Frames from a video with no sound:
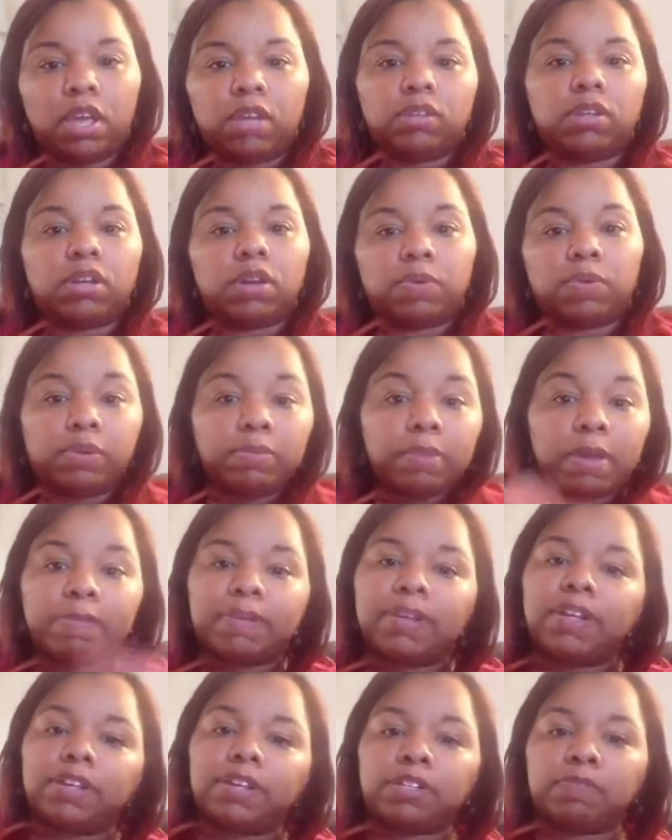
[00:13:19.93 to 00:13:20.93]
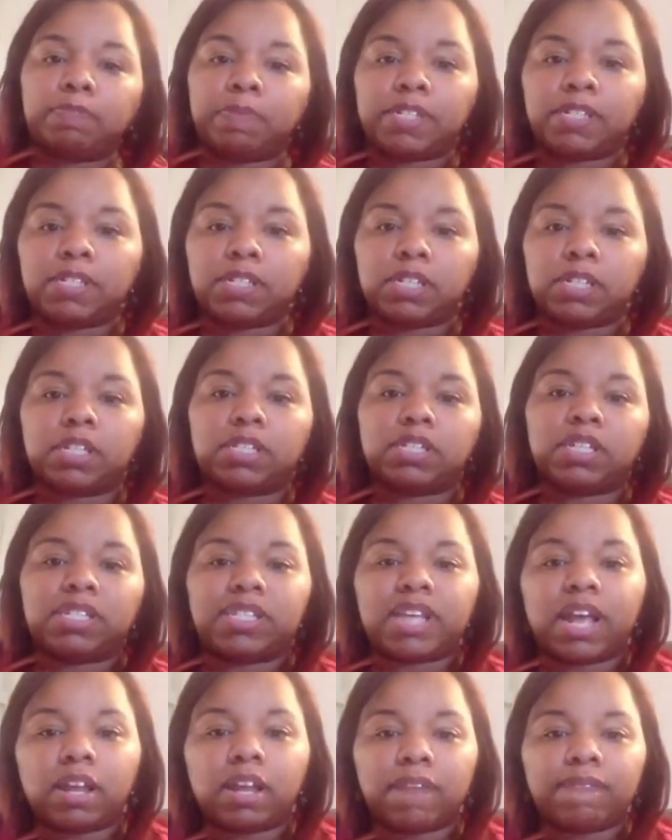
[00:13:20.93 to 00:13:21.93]
We may be here as businesses to
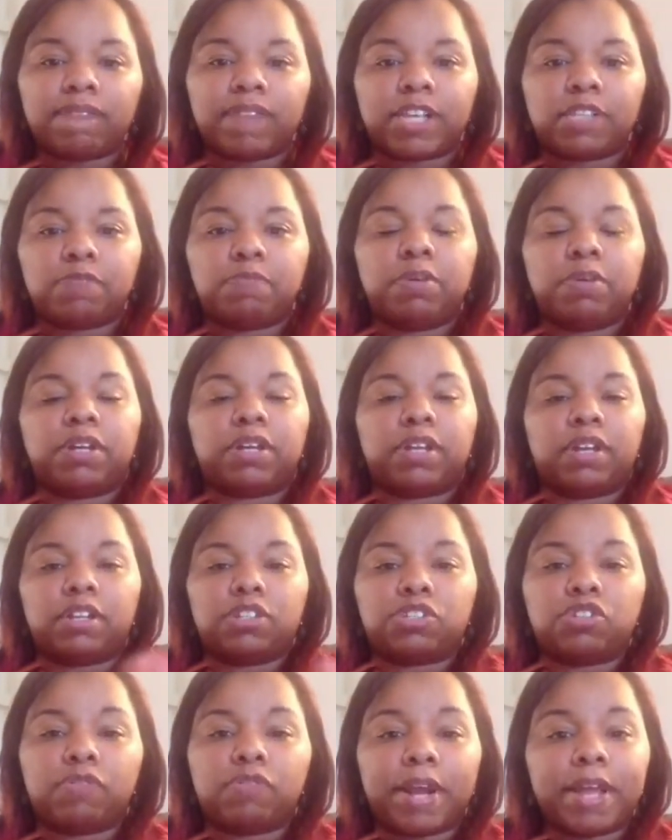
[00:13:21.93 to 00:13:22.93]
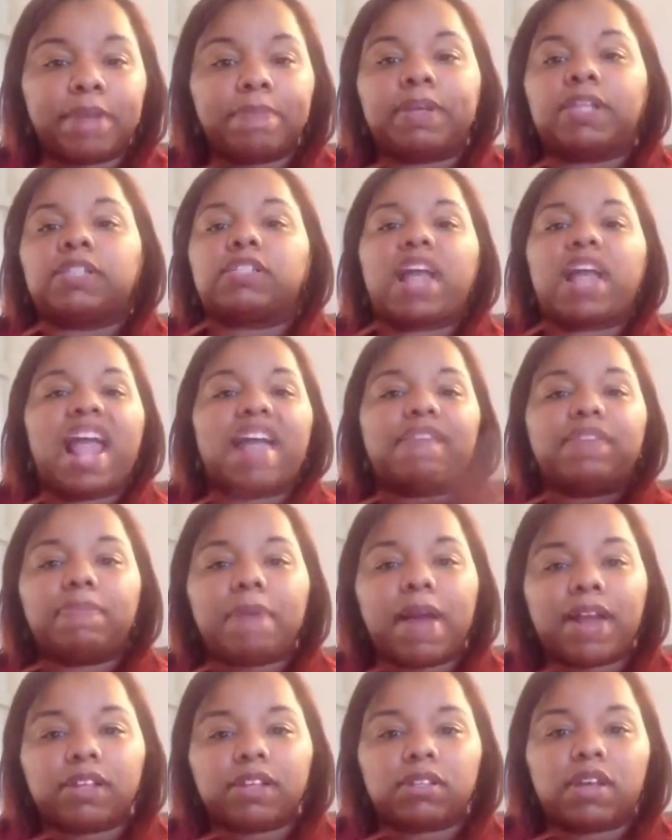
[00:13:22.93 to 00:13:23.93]
sell on Facebook, and it's great because
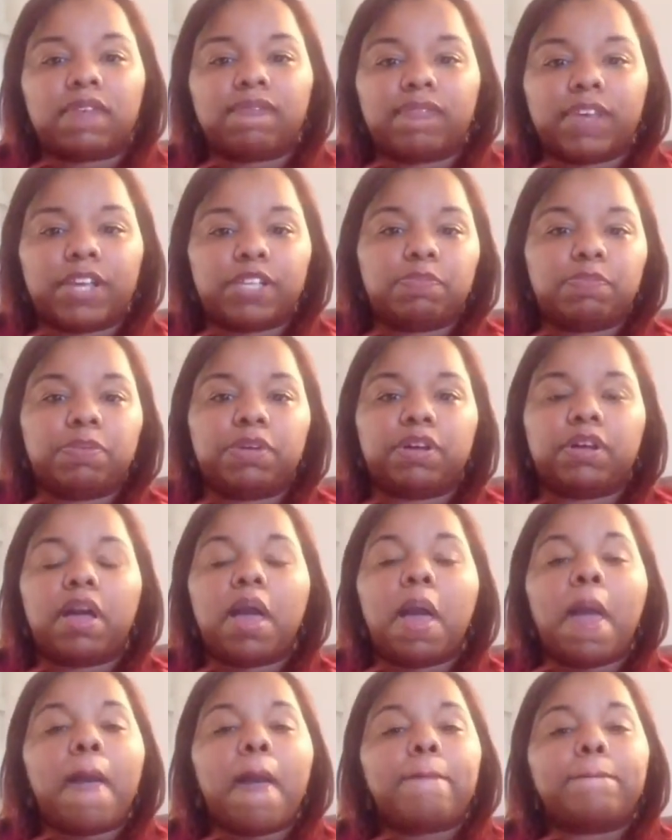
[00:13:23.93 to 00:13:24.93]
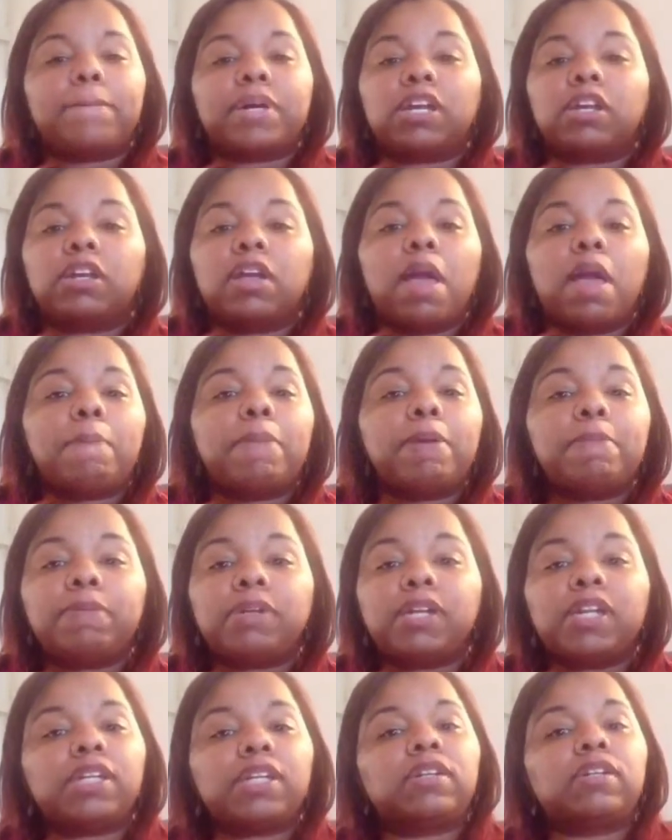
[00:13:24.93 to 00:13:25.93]
everybody's on Facebook, but people
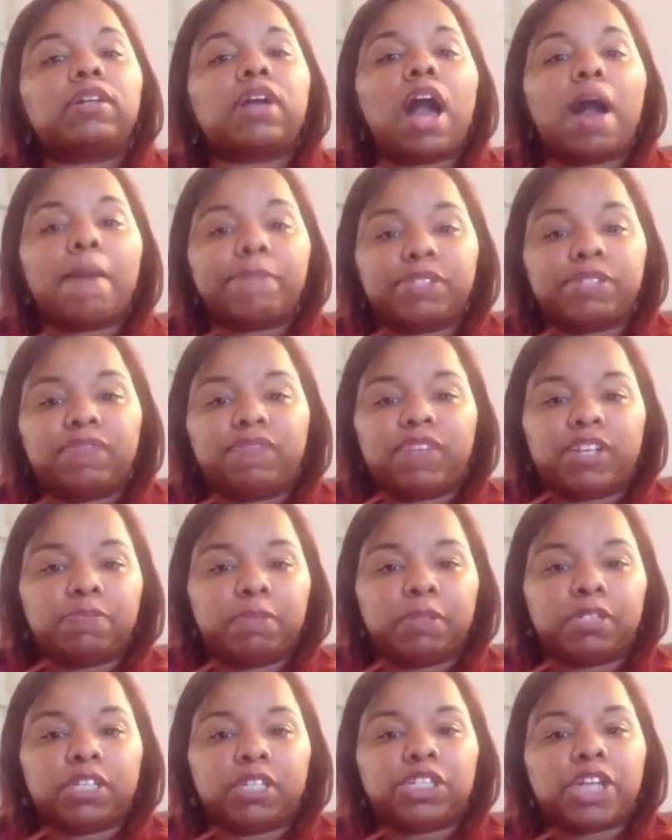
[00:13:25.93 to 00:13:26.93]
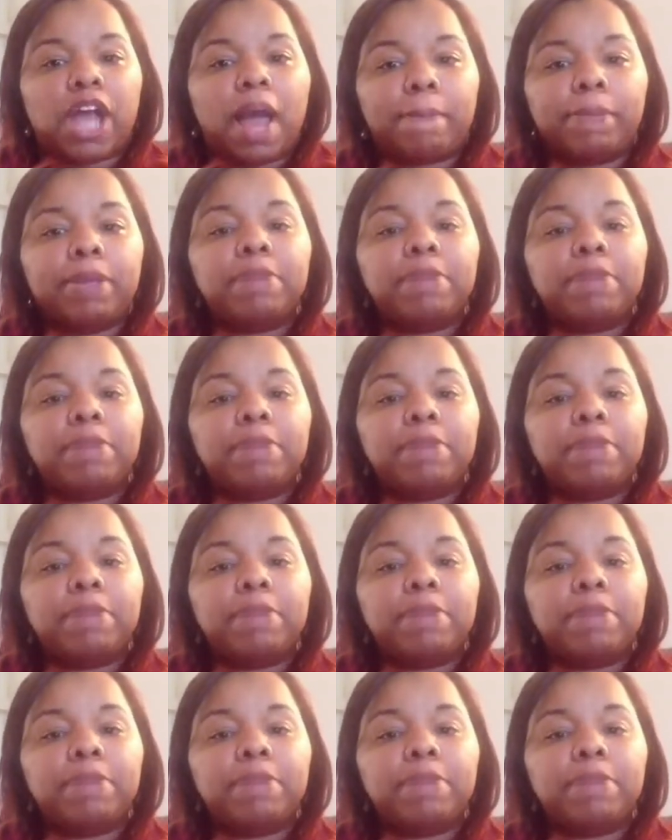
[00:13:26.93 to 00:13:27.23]
didn't come to Facebook to shop.